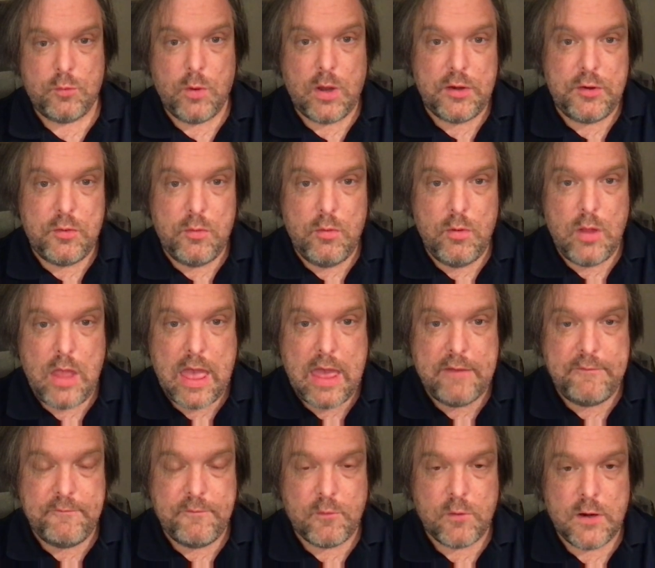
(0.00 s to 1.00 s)
Do I
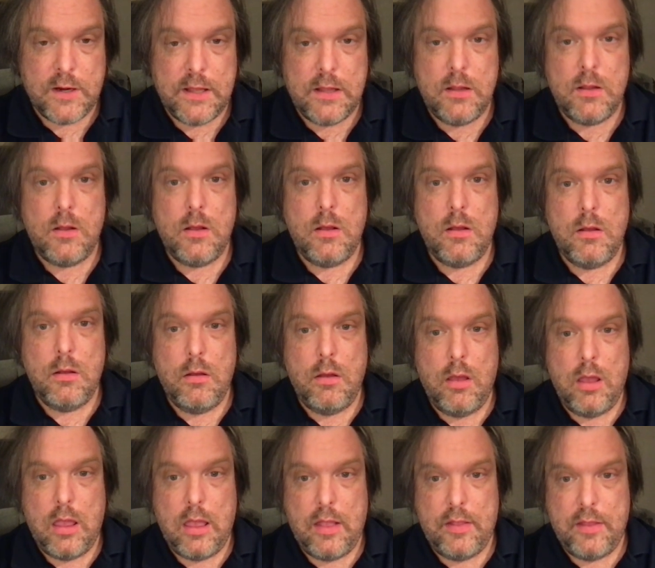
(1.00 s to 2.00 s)
head for it?
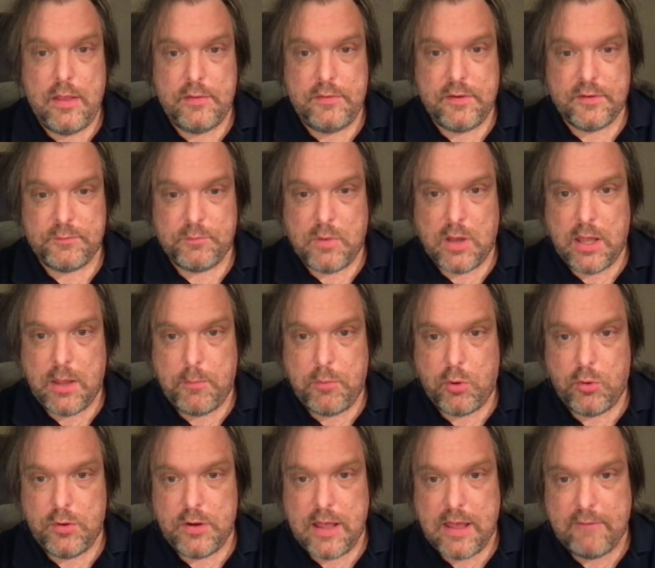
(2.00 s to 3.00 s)
Does my
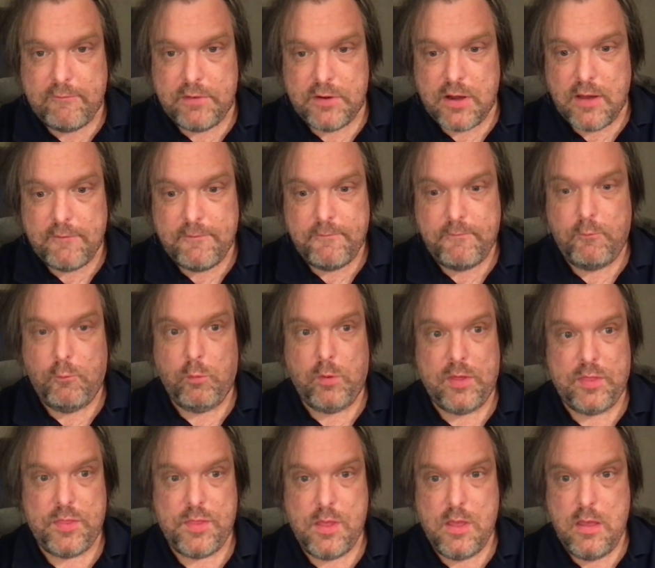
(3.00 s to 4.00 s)
opponent have enough
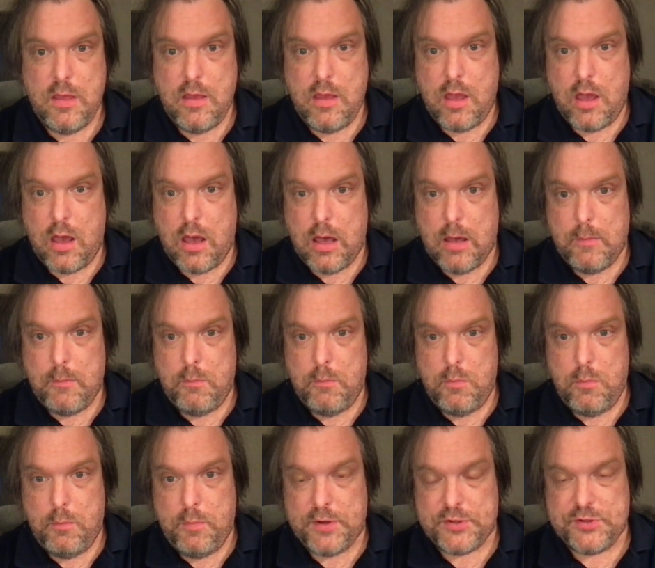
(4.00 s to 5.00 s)
with
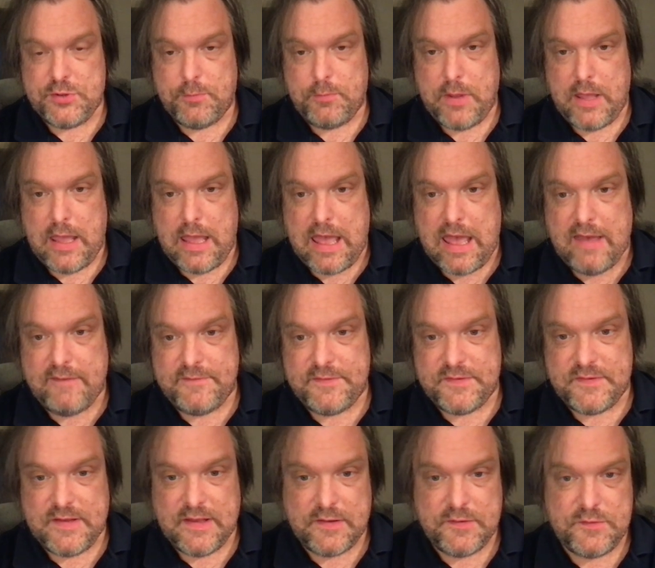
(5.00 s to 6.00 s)
bishop
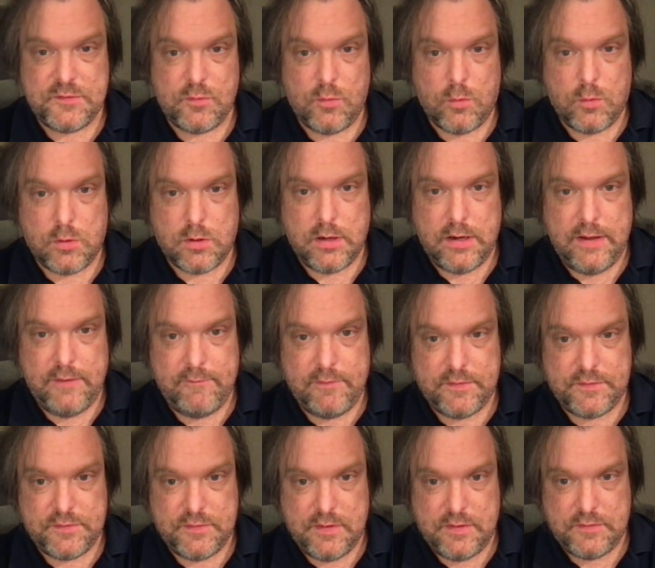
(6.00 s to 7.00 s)
f6, or even
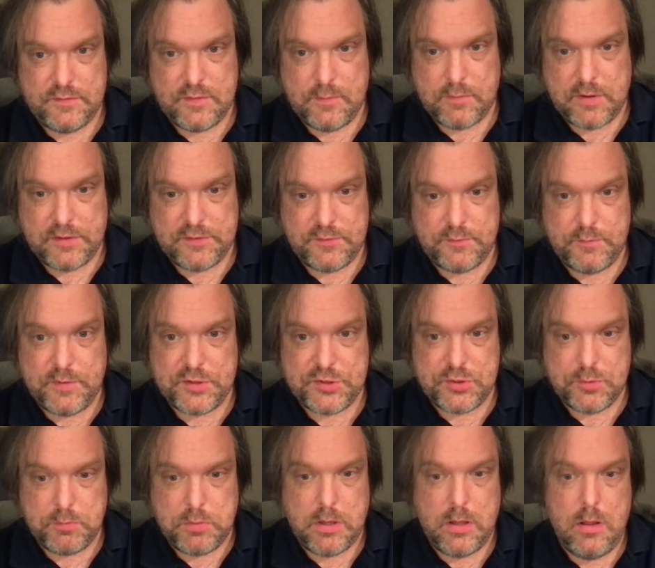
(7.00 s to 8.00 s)
in some cases
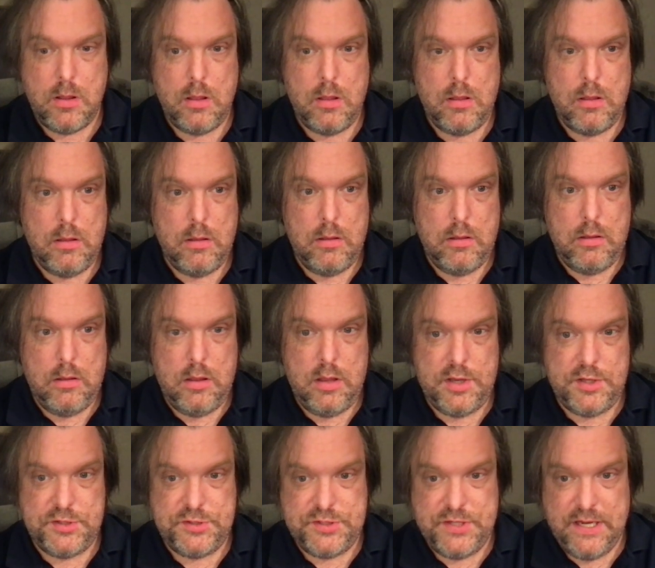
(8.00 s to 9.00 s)
bishop
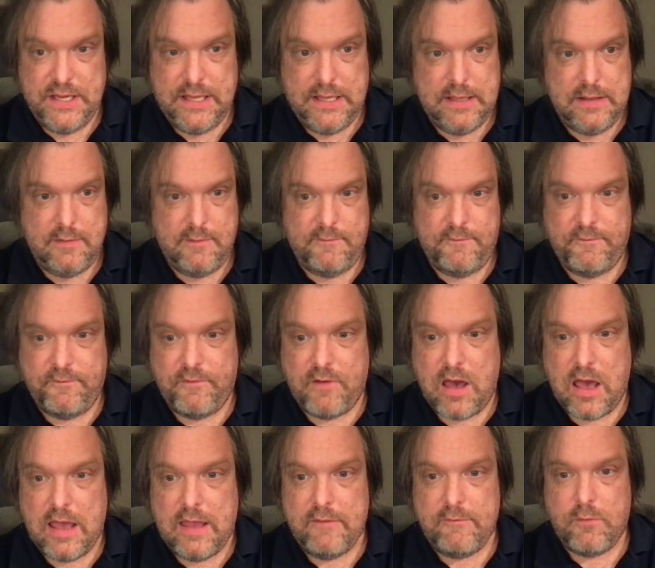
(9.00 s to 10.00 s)

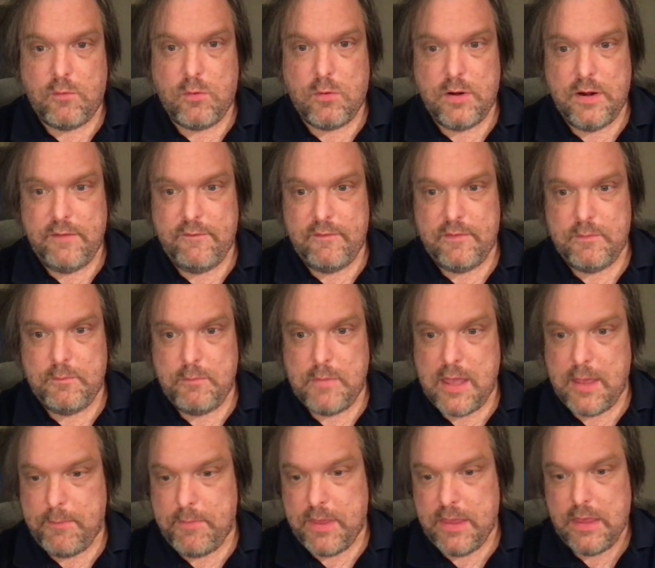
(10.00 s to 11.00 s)
g5, or even
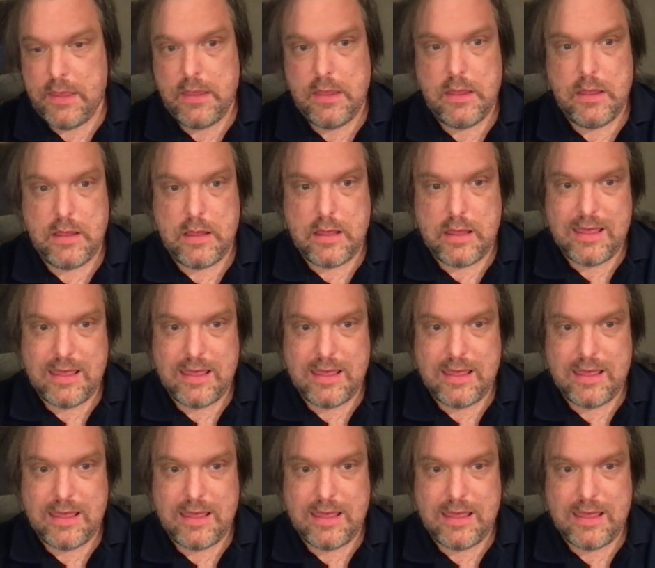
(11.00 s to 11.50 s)
maybe